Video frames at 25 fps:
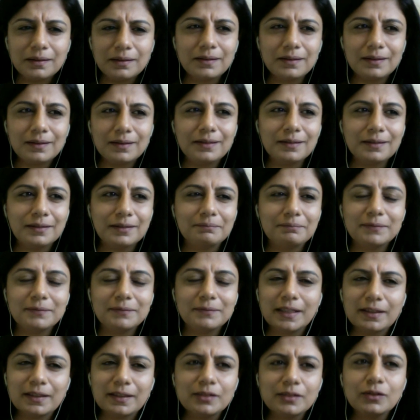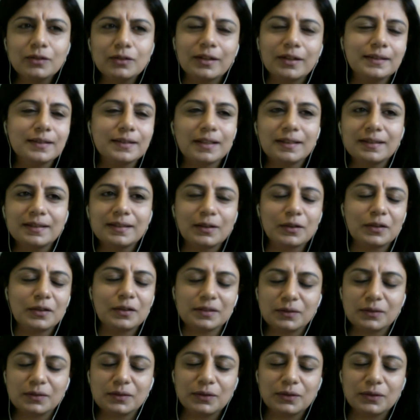there are stories that sort
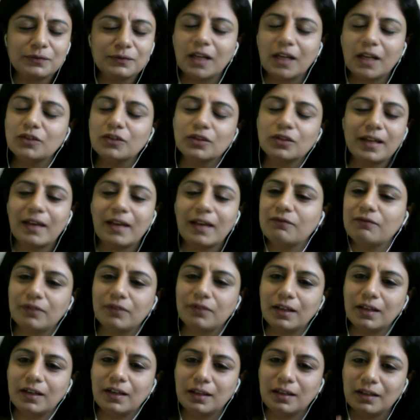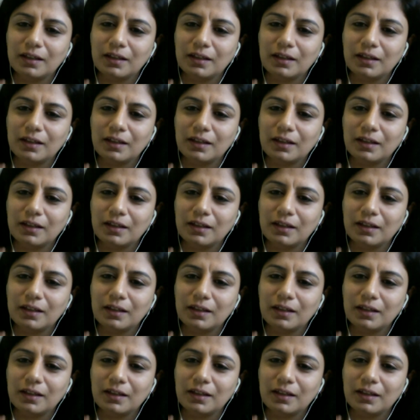of touch on every